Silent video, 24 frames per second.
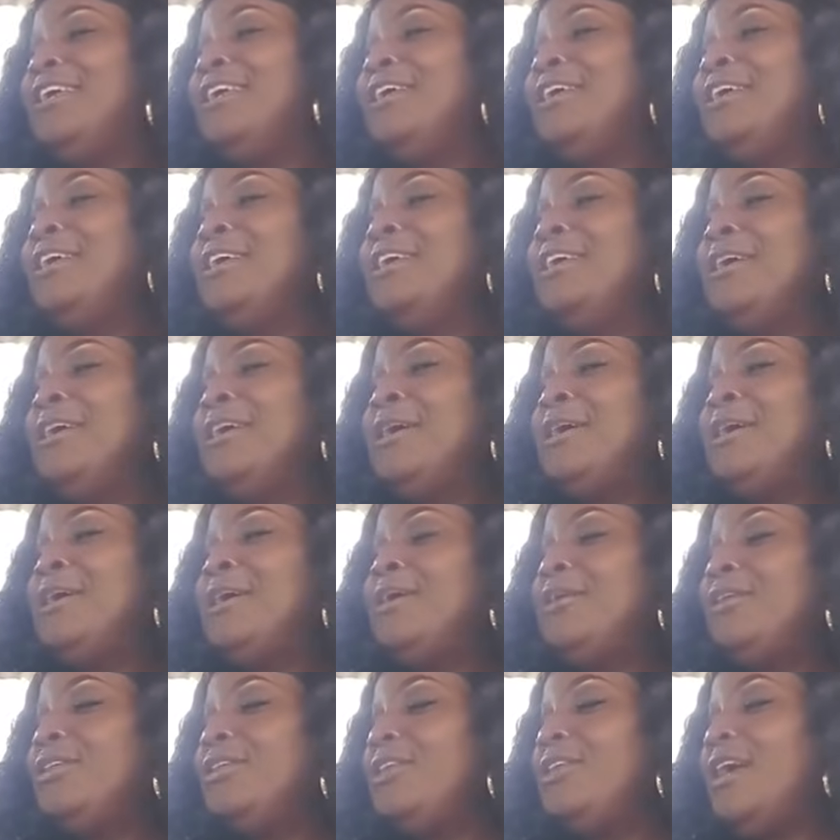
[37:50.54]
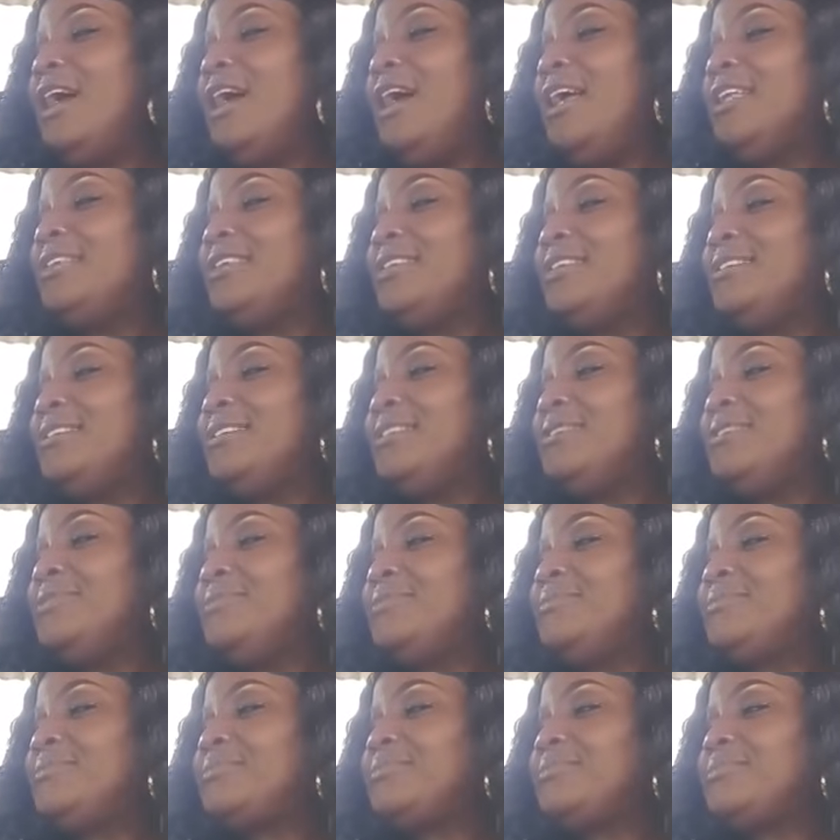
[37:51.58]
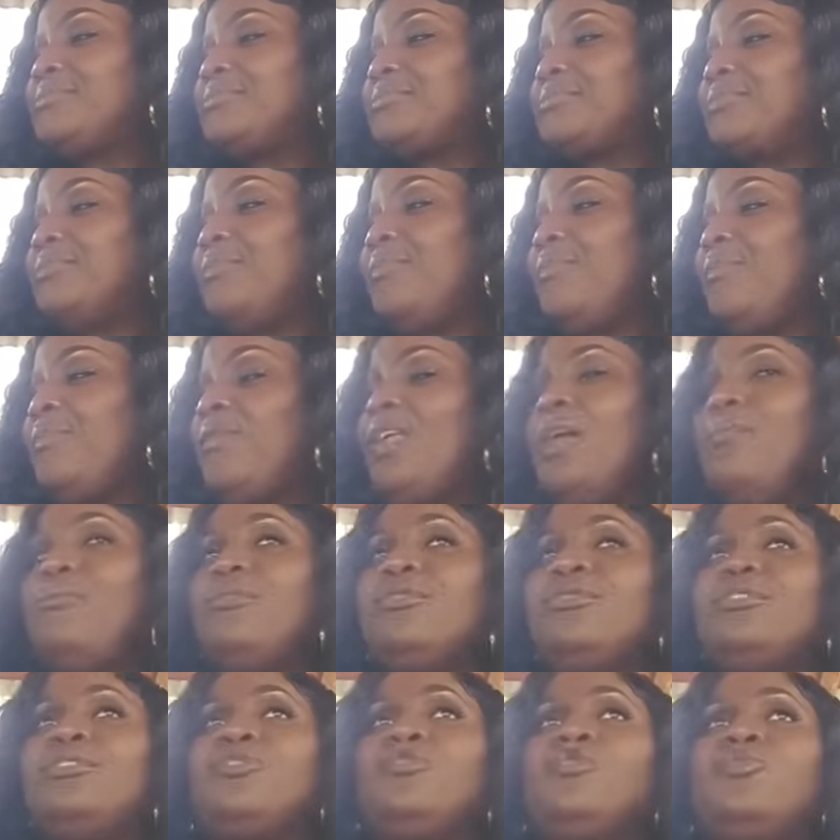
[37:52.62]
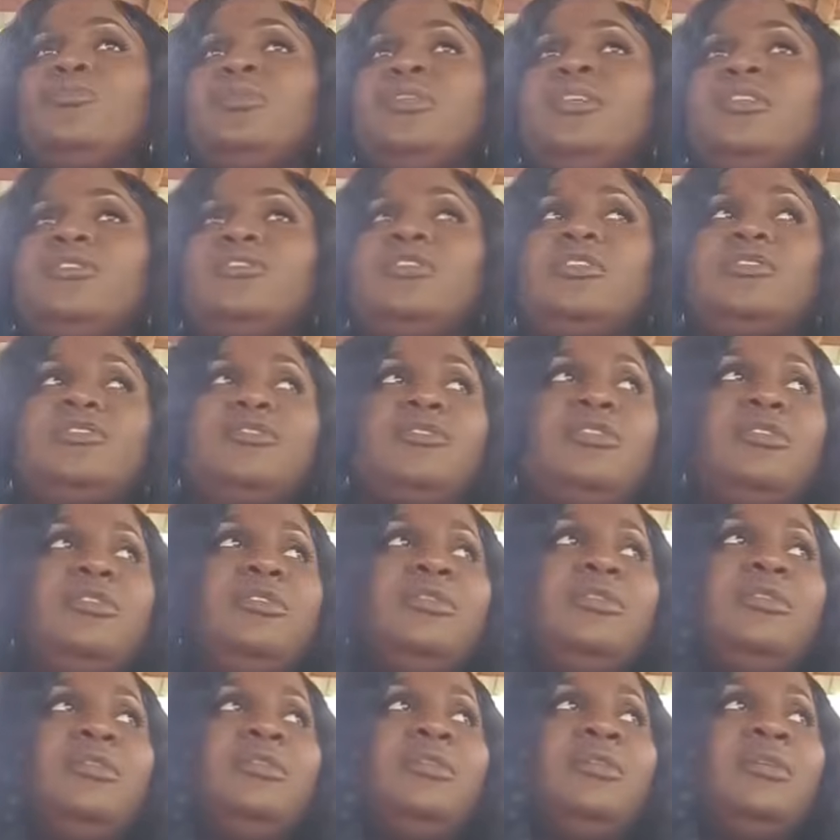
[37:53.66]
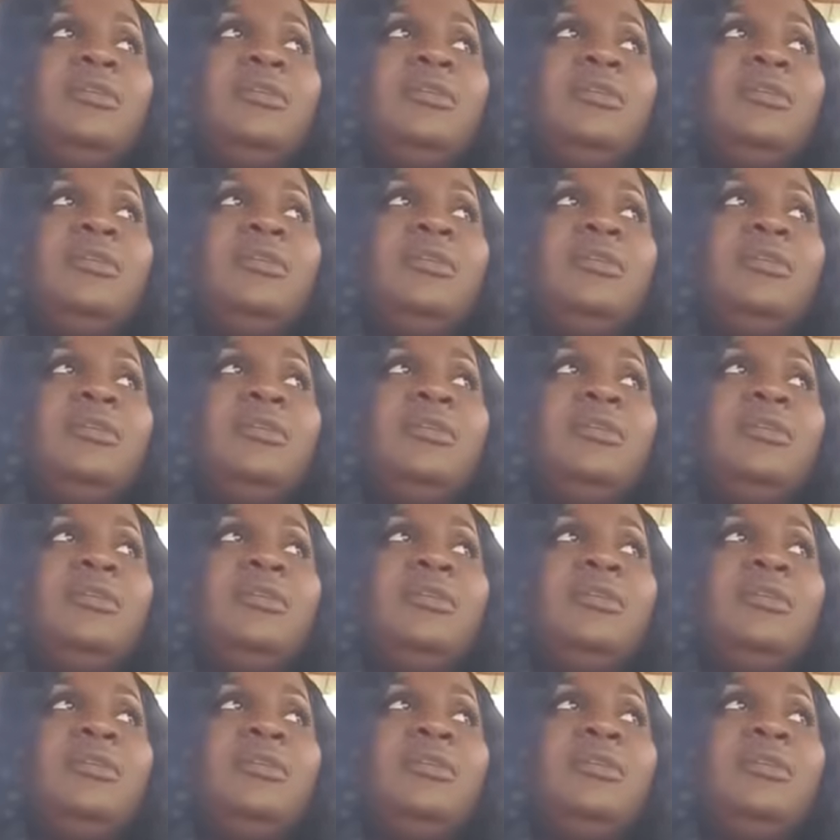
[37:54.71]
Nah, you know, art. I'm going to say, just done.